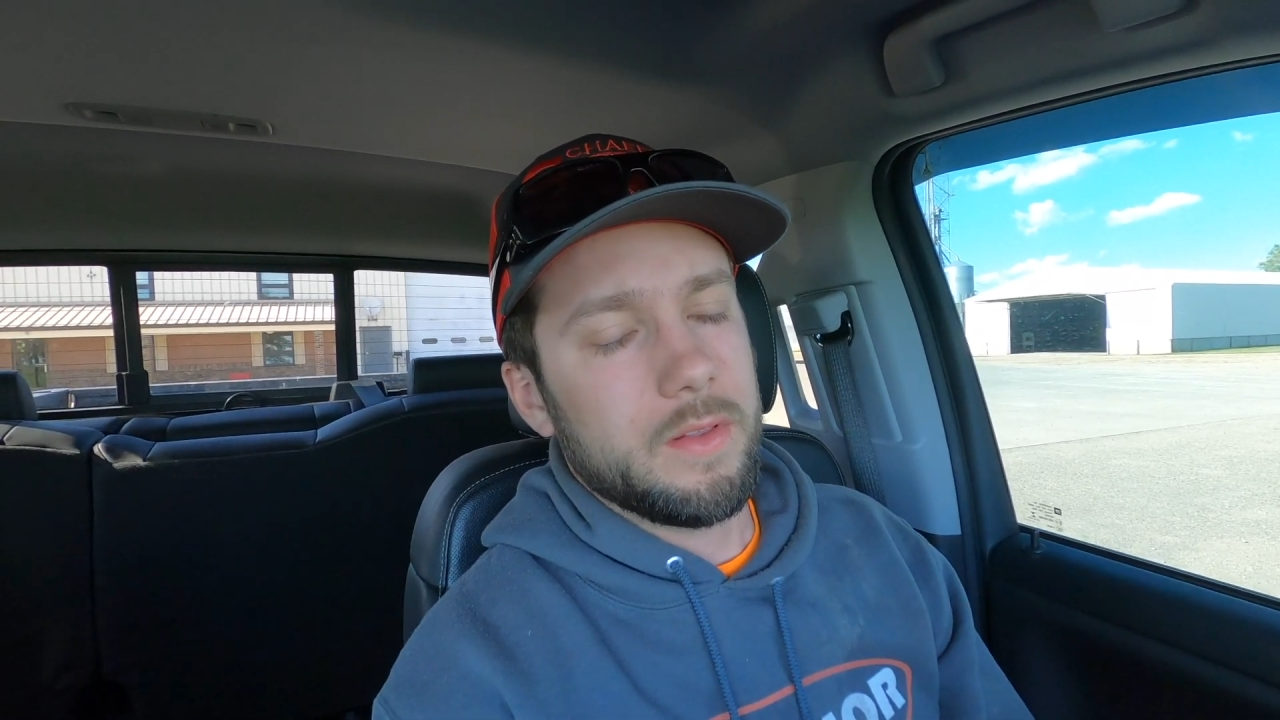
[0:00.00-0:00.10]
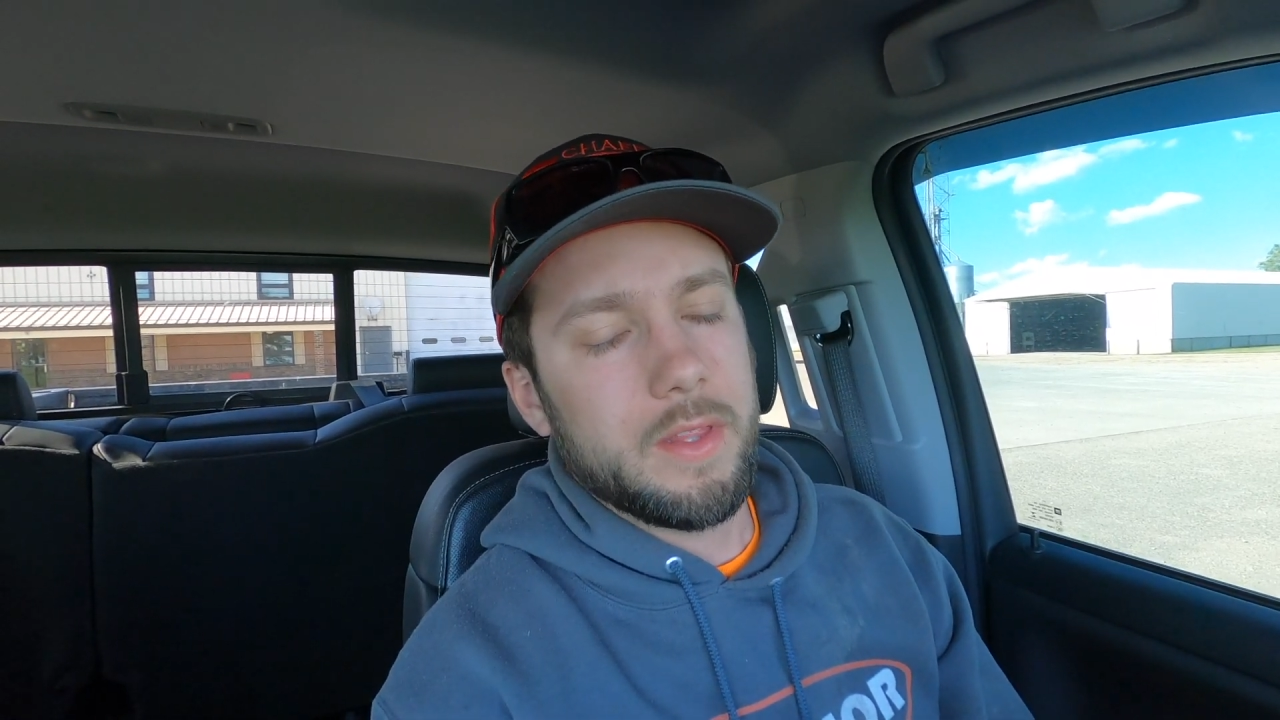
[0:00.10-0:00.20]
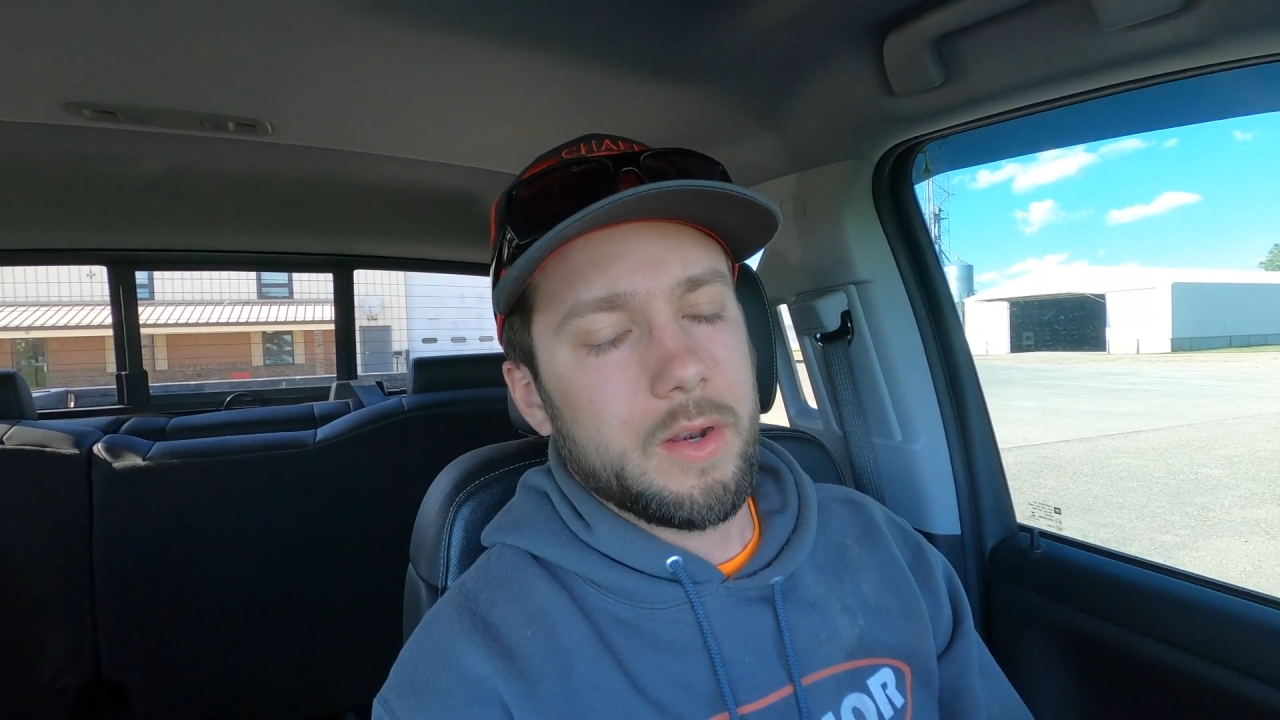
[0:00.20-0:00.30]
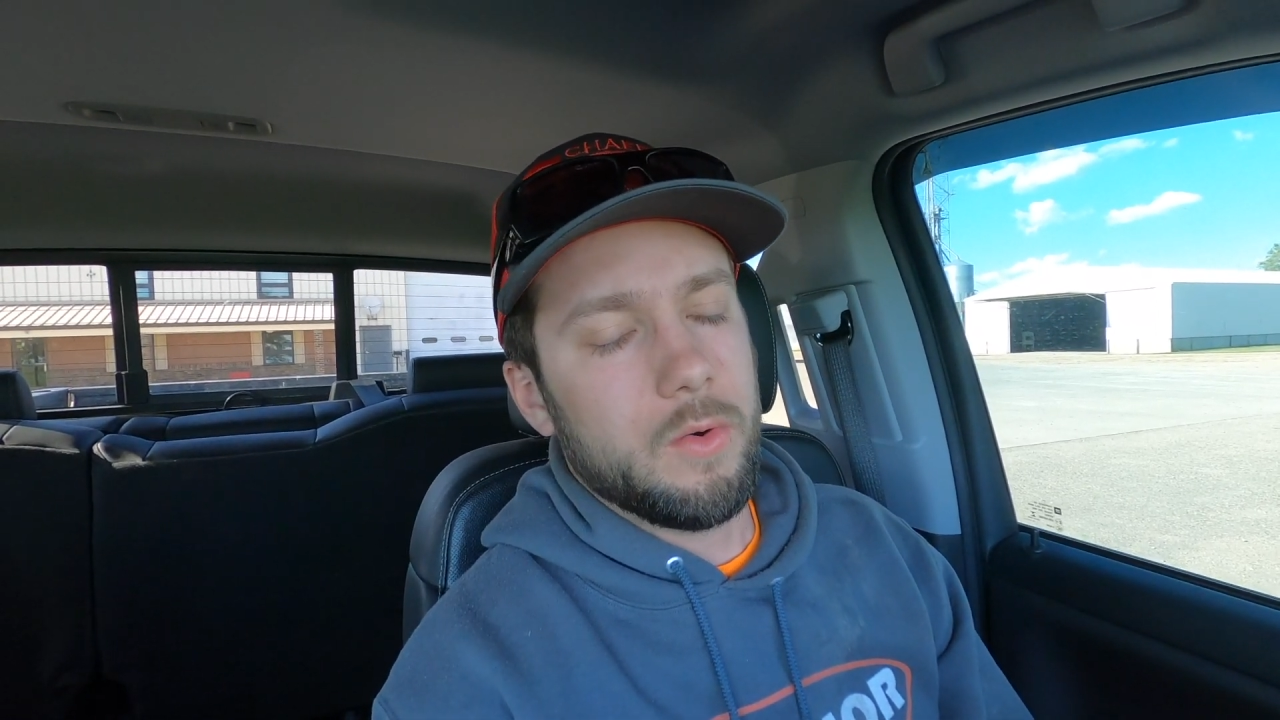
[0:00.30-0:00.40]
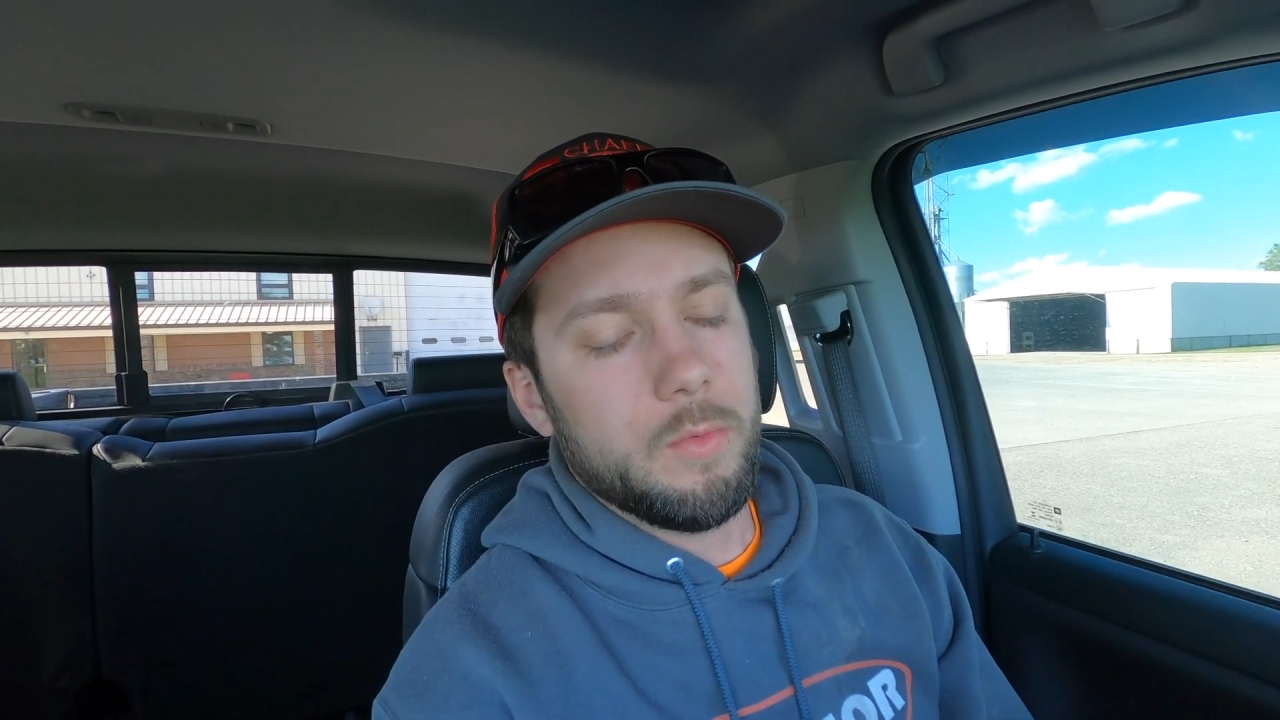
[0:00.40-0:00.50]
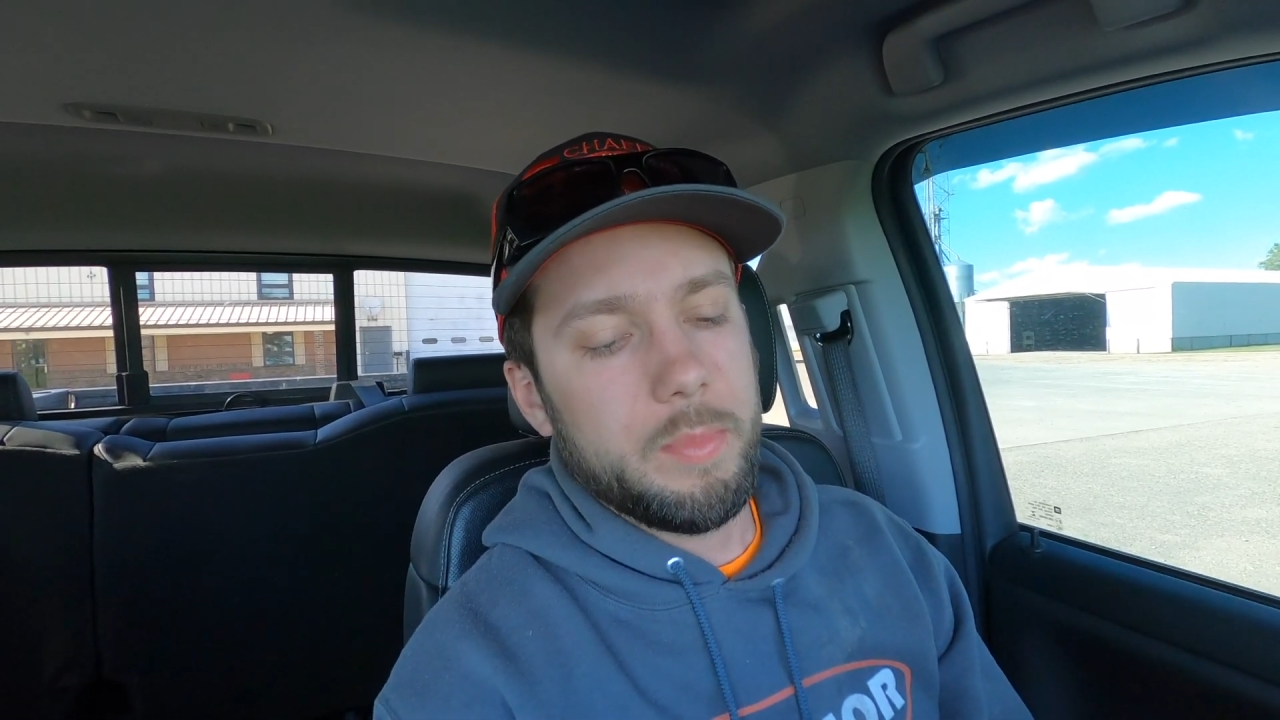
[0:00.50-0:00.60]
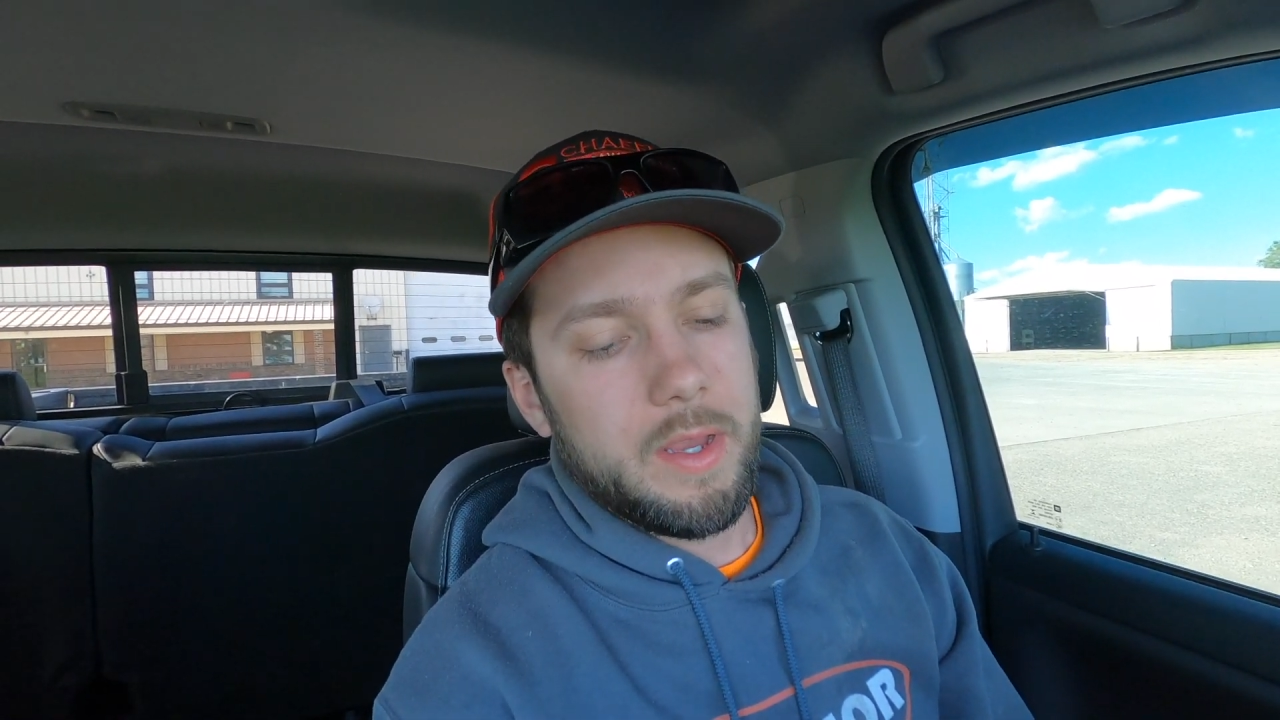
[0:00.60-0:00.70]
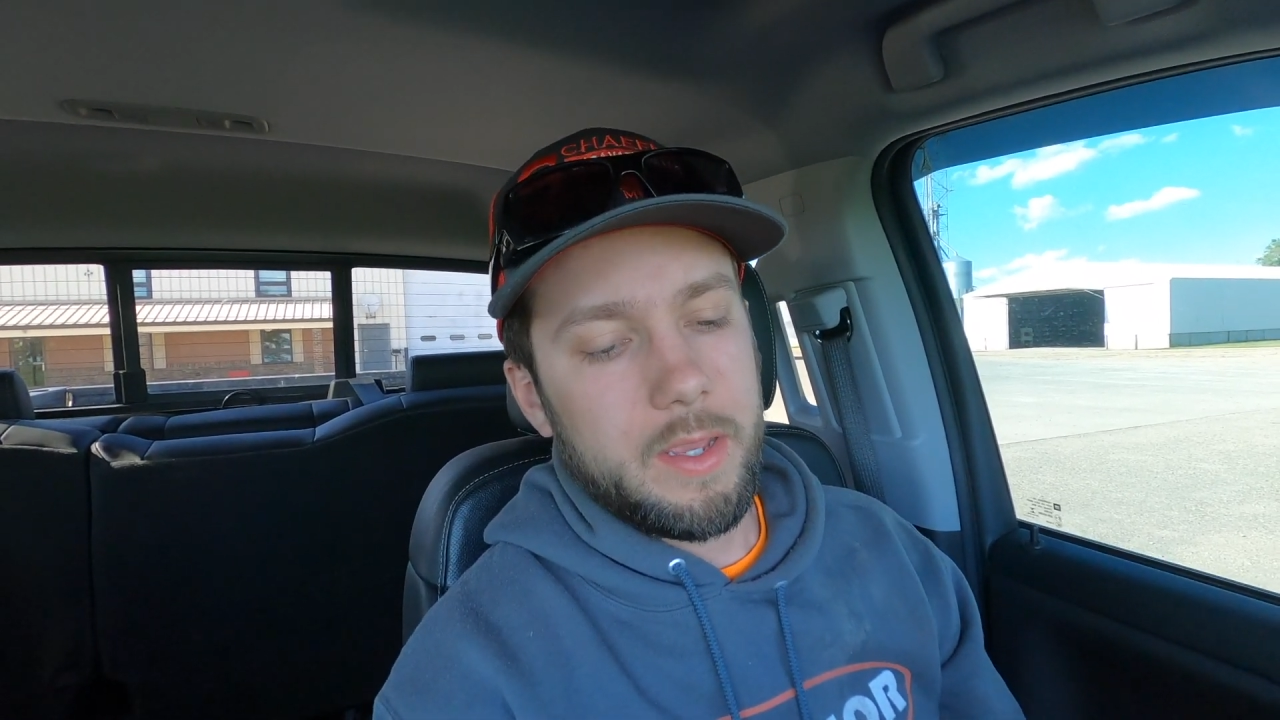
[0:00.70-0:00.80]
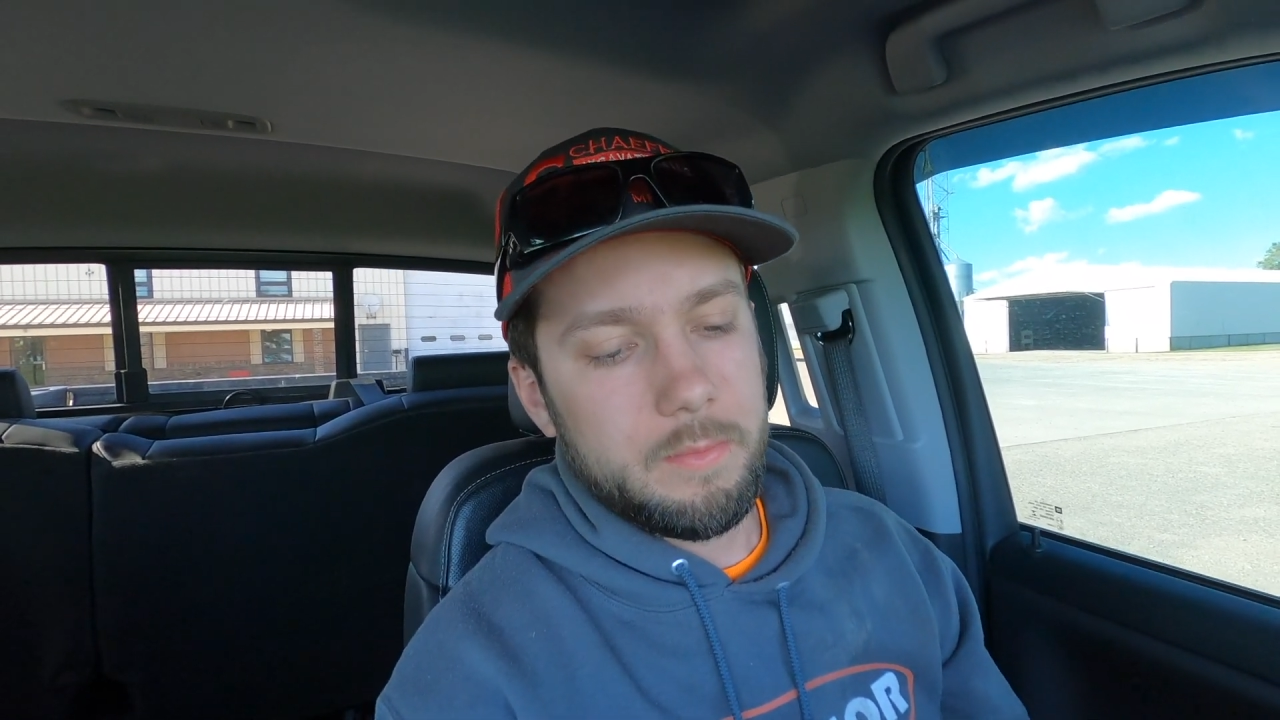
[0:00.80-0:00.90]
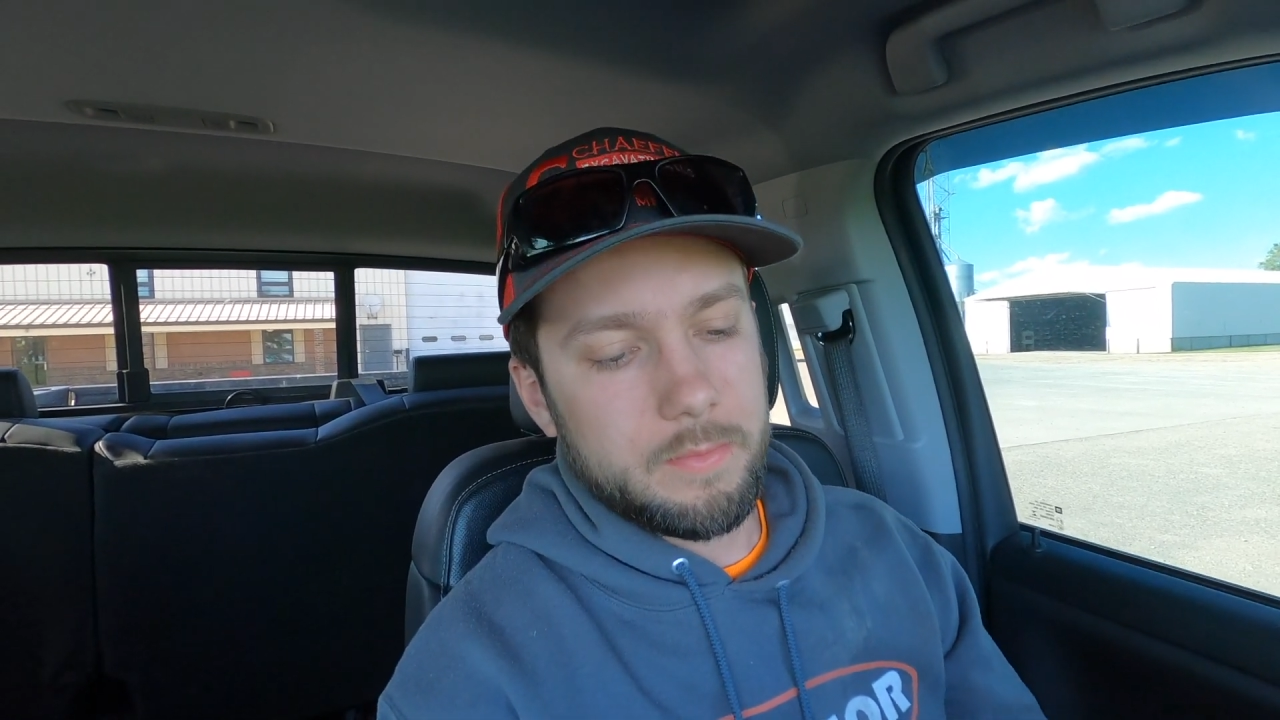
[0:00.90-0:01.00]
that whole
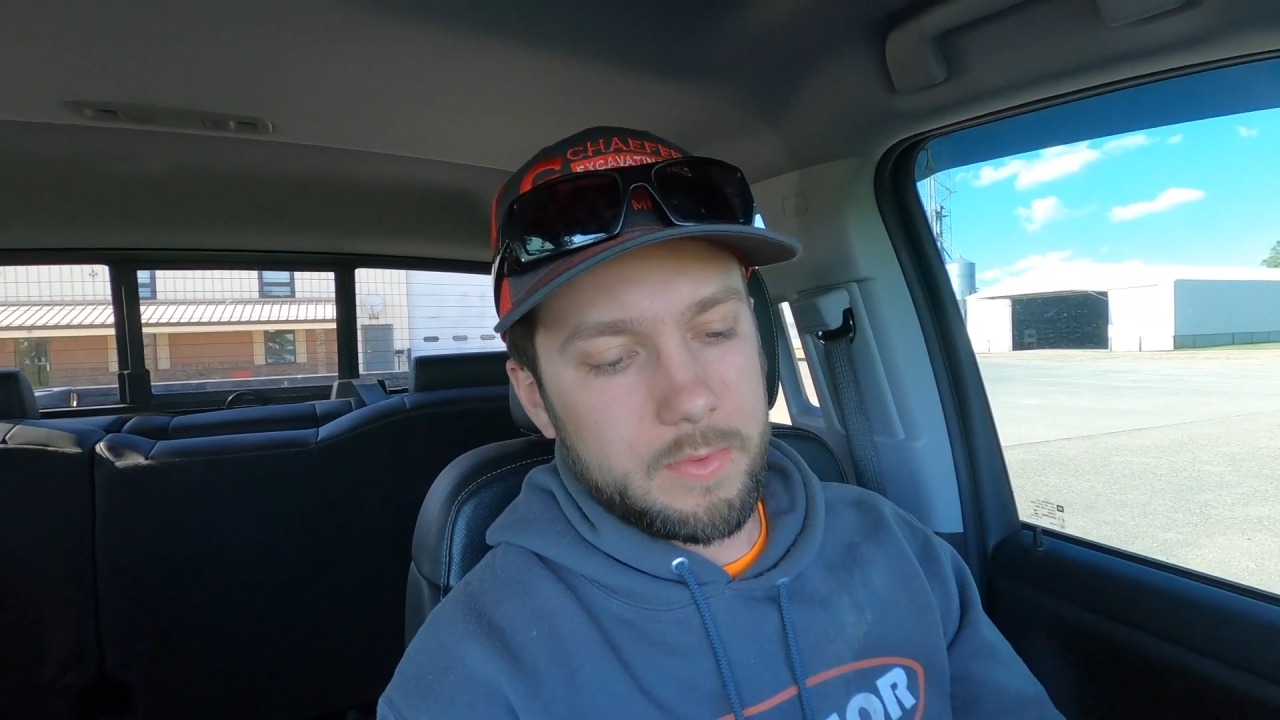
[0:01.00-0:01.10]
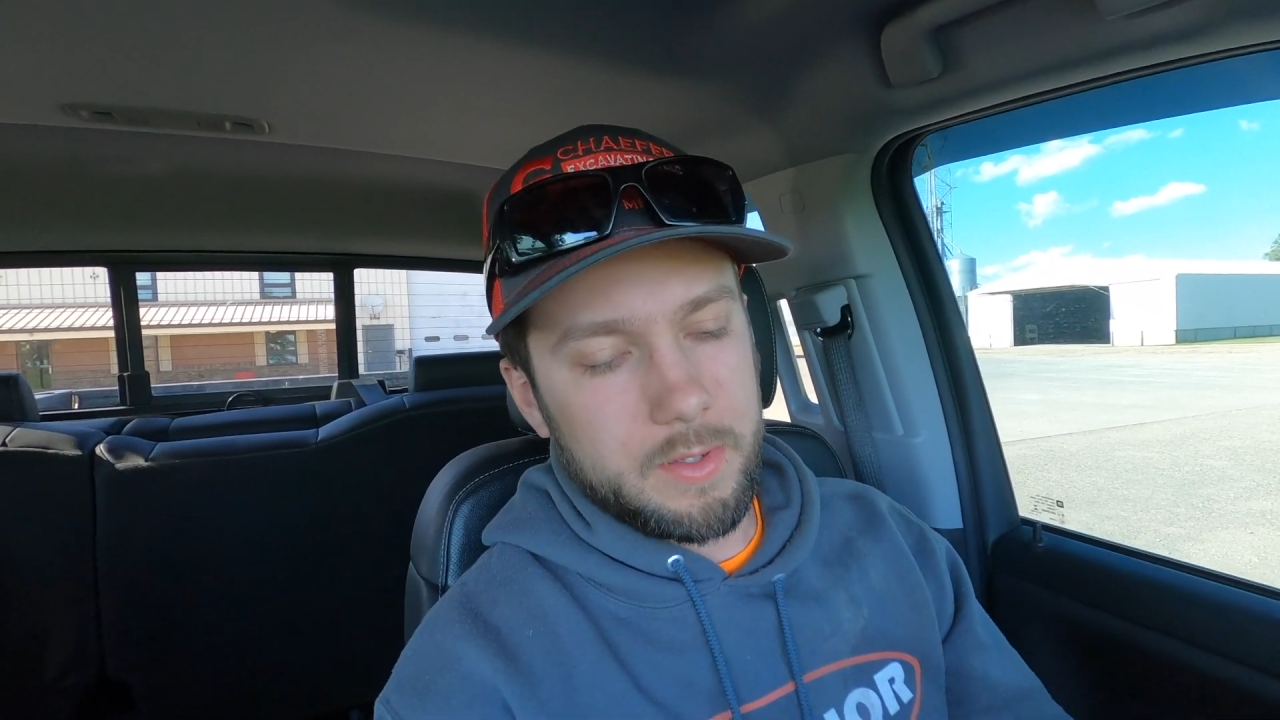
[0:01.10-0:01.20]
pipe,